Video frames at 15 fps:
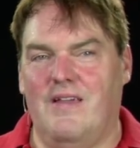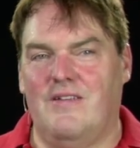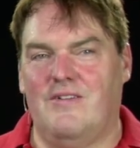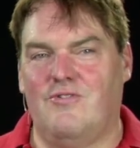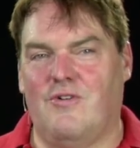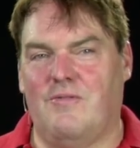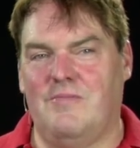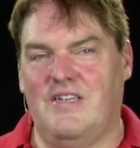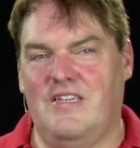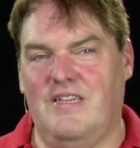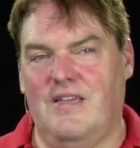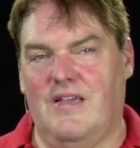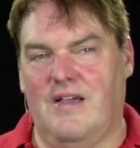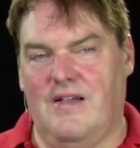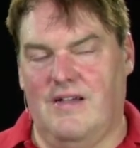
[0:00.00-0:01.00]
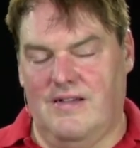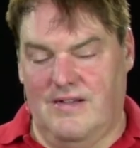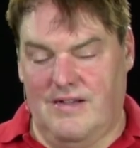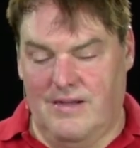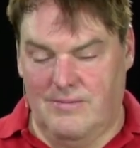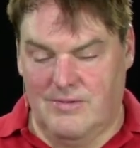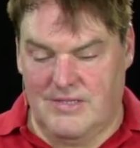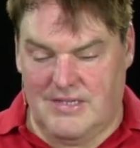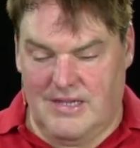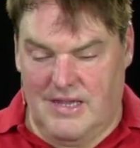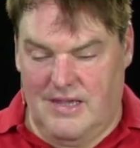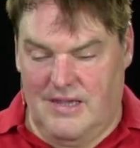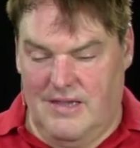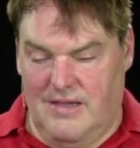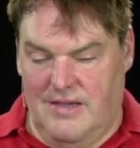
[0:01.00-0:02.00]
normally, I would
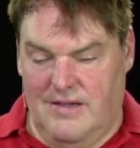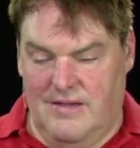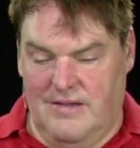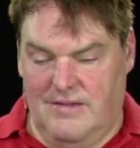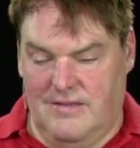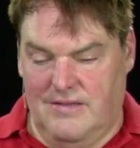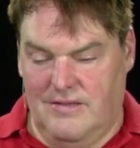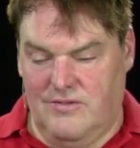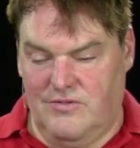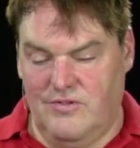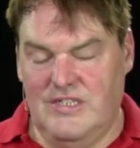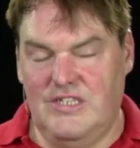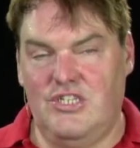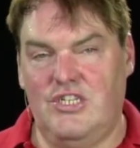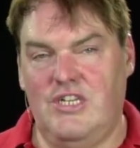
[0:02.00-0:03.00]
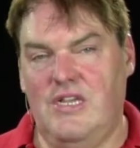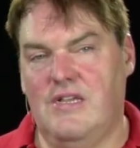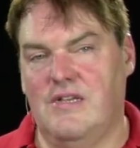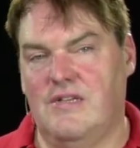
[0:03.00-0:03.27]
say 3G